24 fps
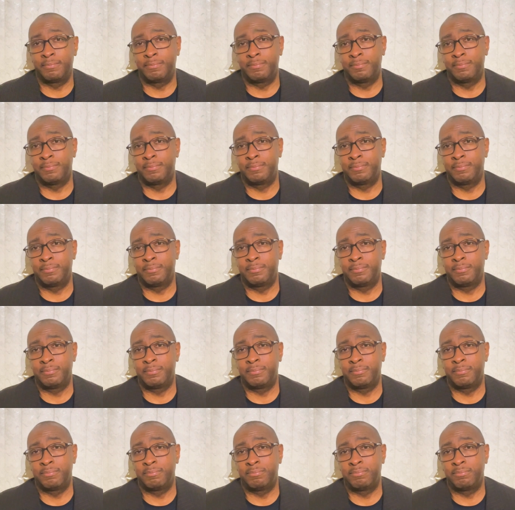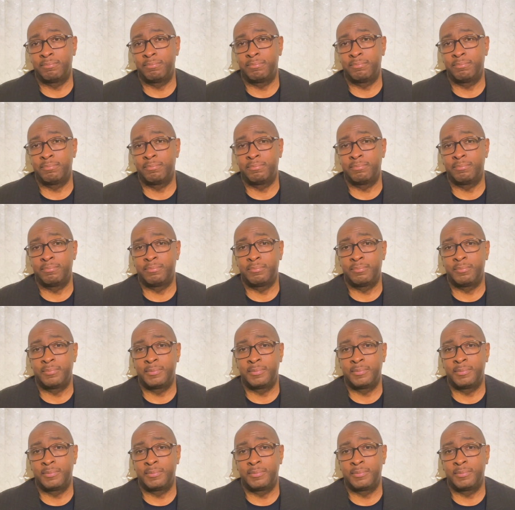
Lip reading: No one is speaking in this clip.